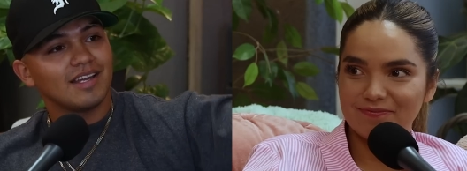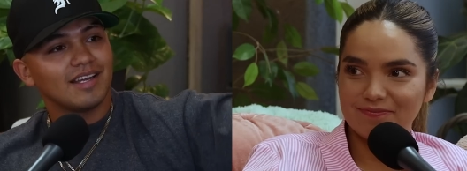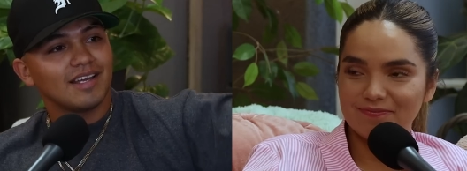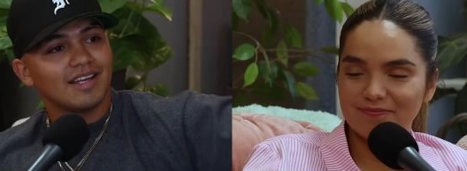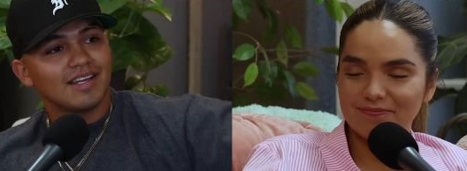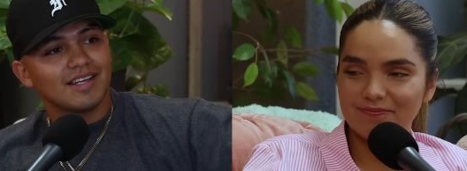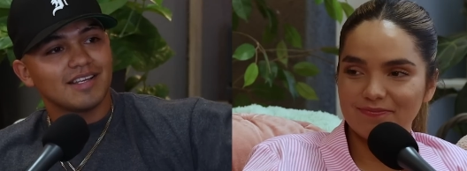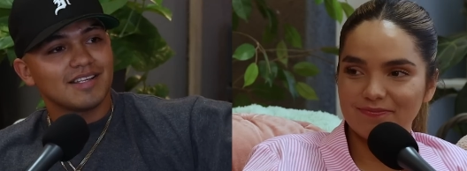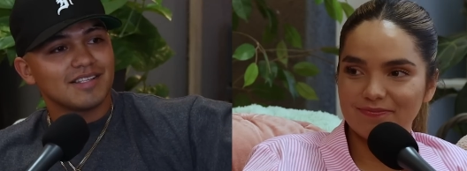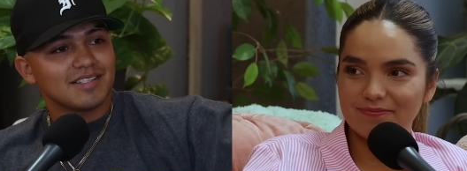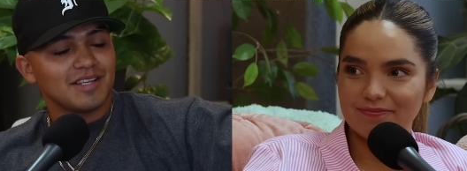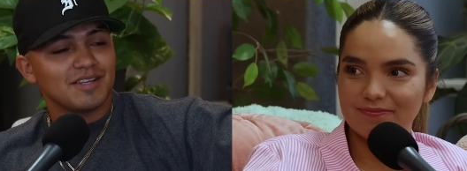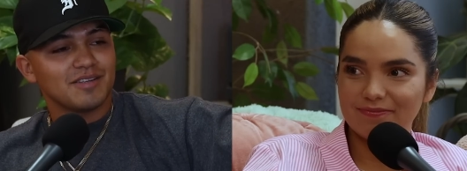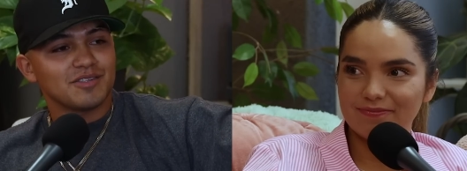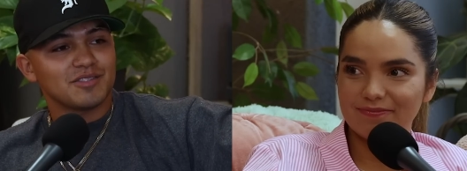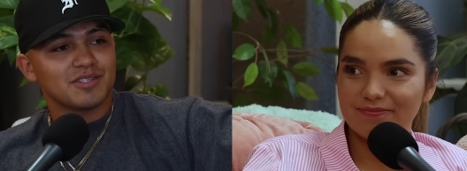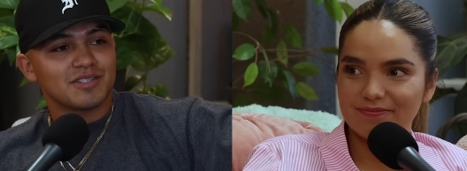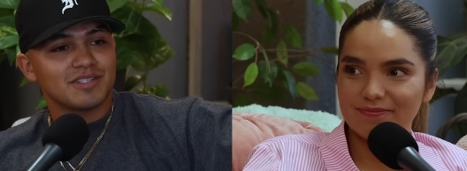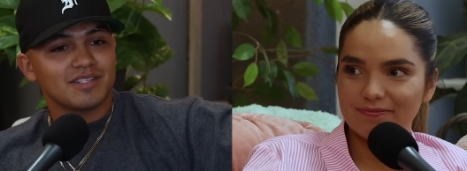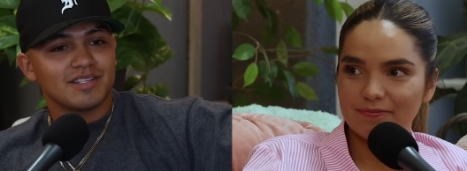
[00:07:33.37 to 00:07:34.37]
Speaker 1: Mm-hmm. So I
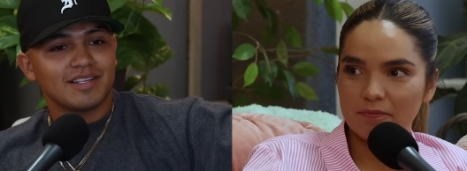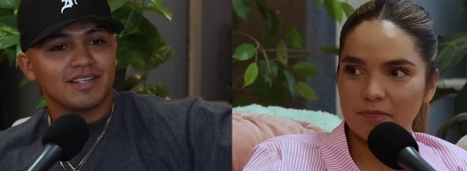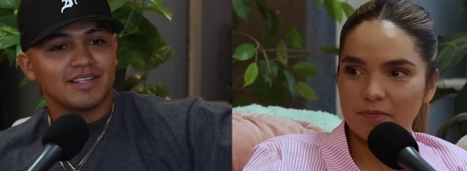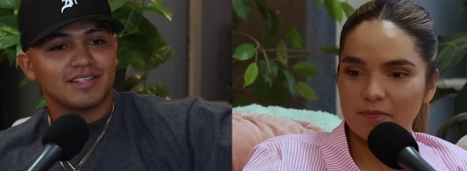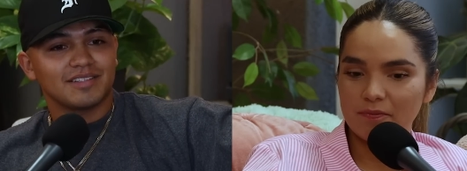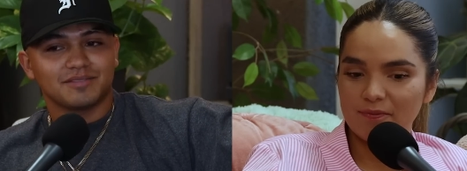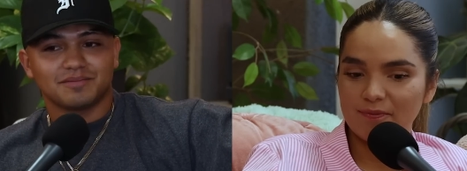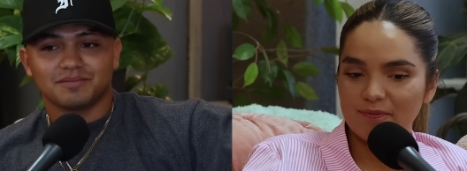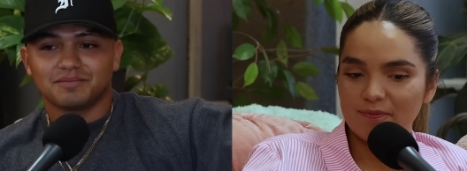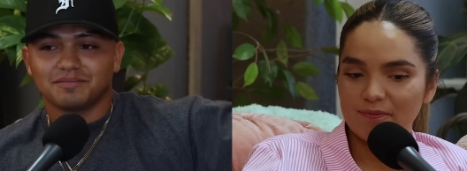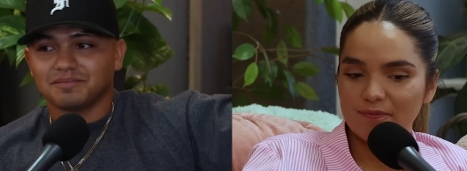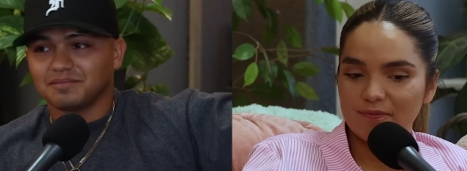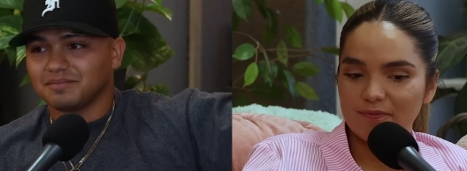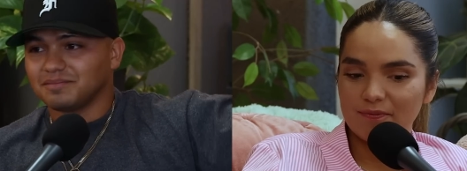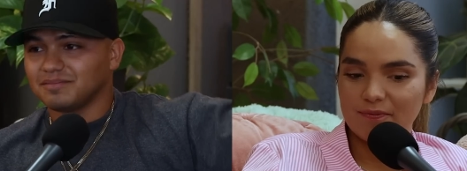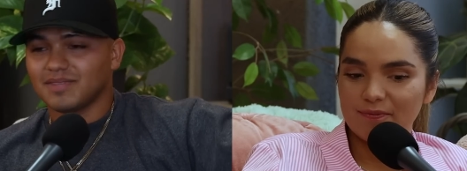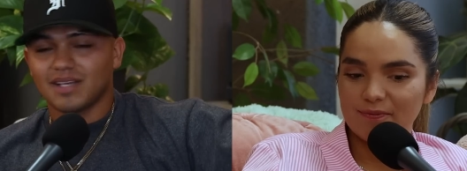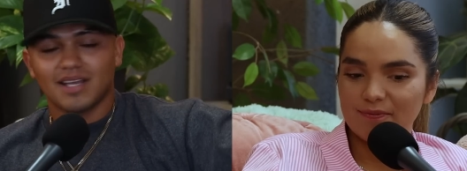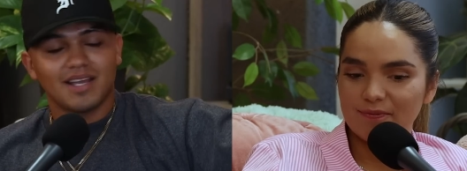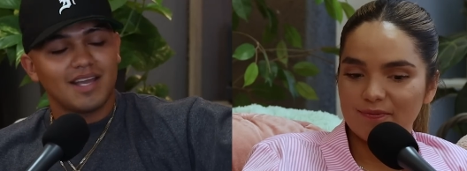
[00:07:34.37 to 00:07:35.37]
was just like,
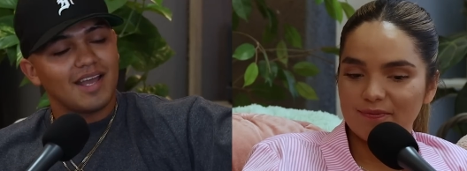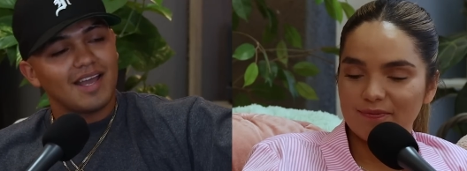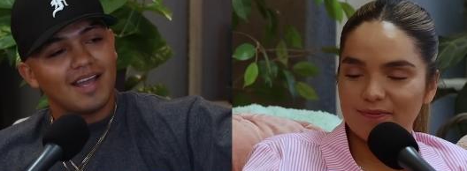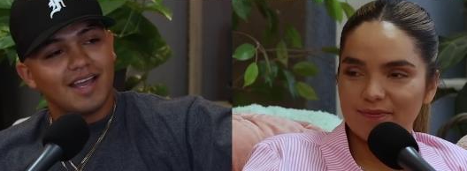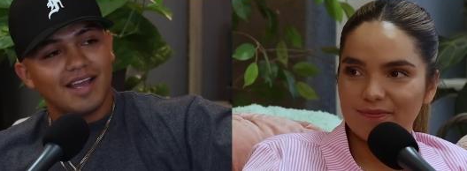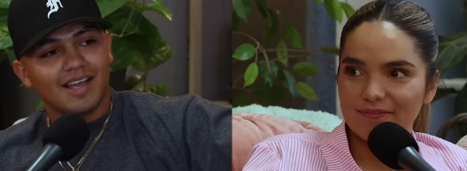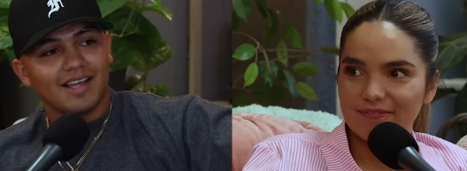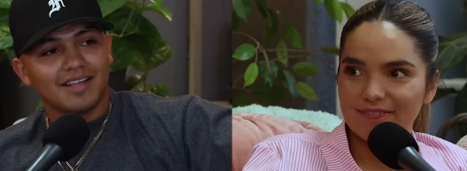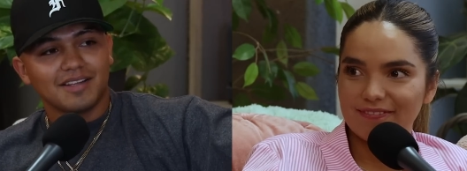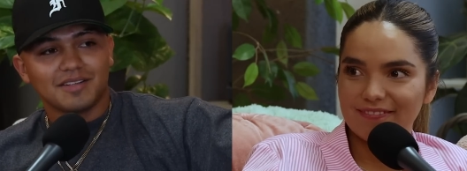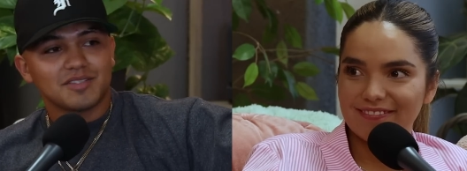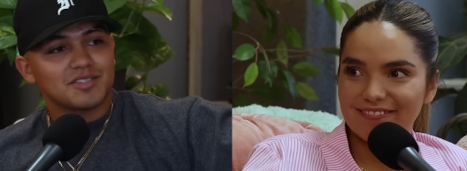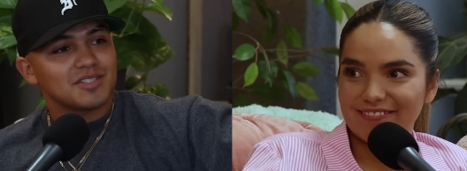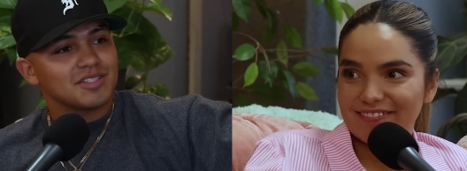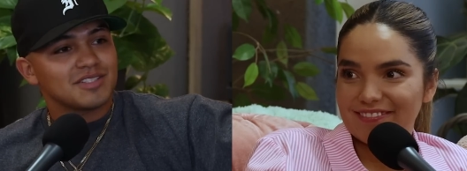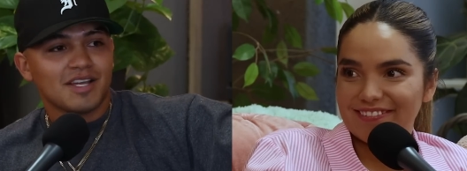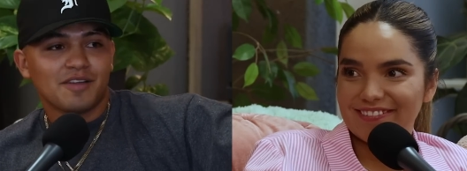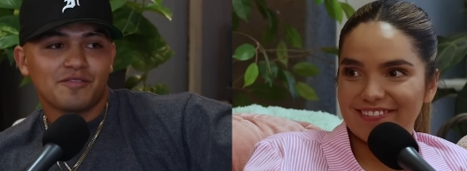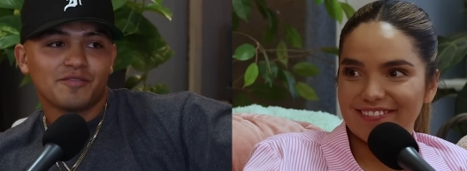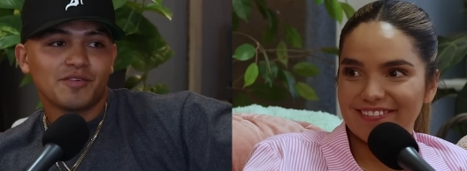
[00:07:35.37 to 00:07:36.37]

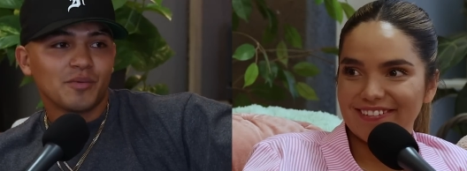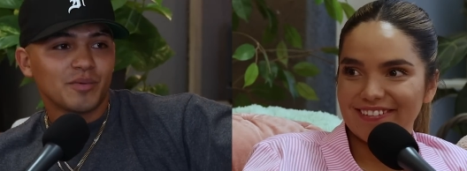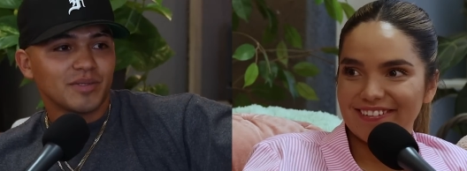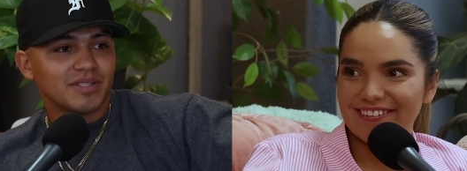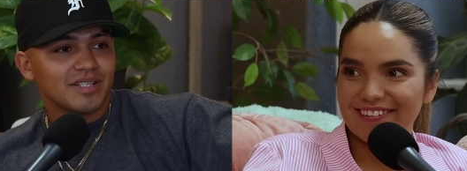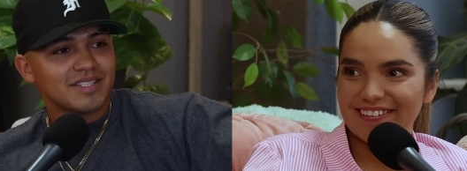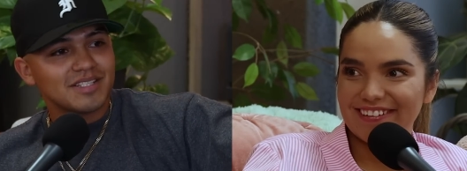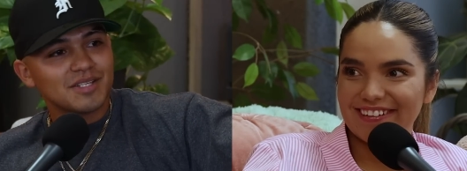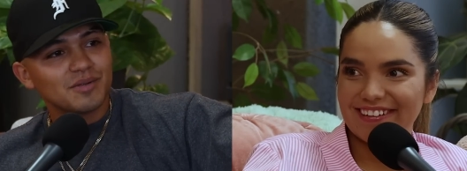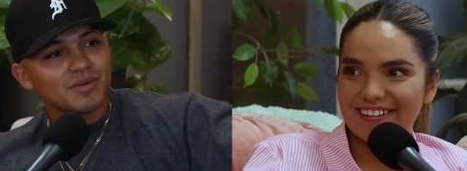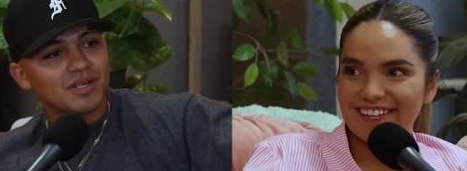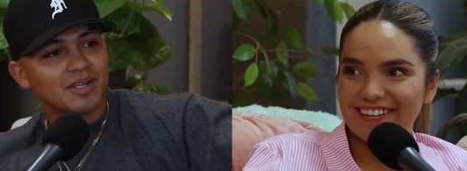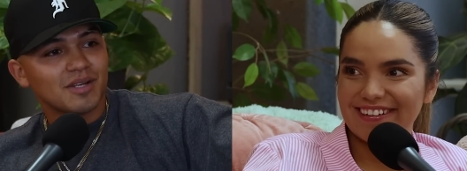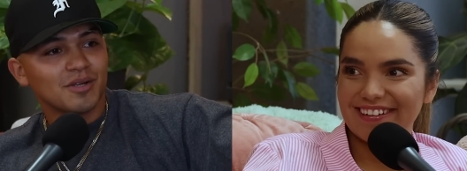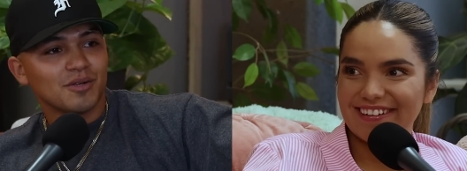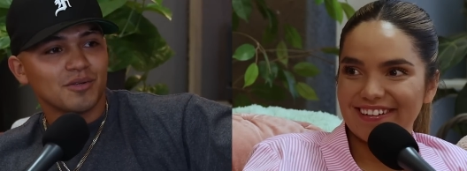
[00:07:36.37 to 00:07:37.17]
just have fun with it, see where it